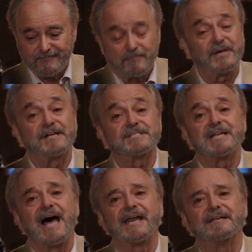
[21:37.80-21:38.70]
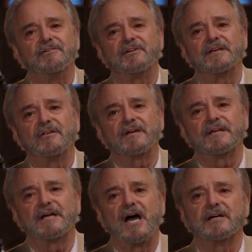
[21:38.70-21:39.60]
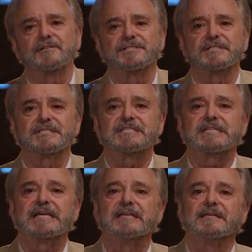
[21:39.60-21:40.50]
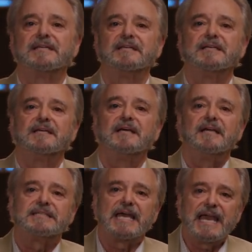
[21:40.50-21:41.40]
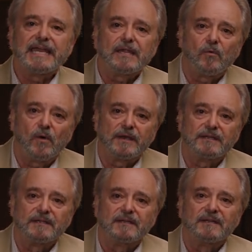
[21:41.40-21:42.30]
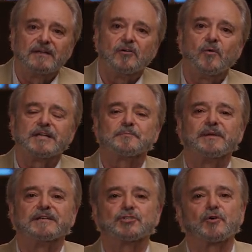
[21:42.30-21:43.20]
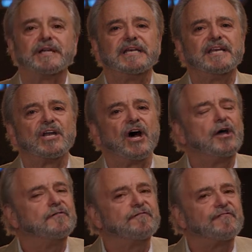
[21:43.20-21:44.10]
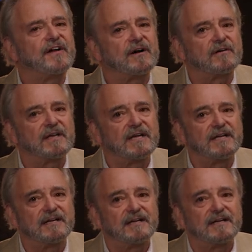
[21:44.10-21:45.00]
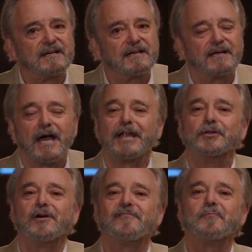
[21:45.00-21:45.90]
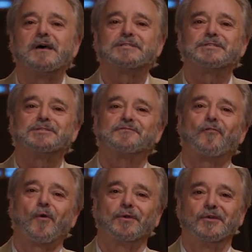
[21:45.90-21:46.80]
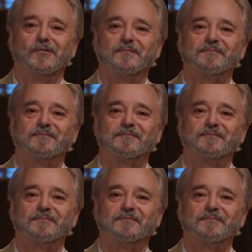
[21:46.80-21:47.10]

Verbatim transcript: but it's not. You can look at Congress and see it. To anyone who has been treated unfairly, I do have a message for you.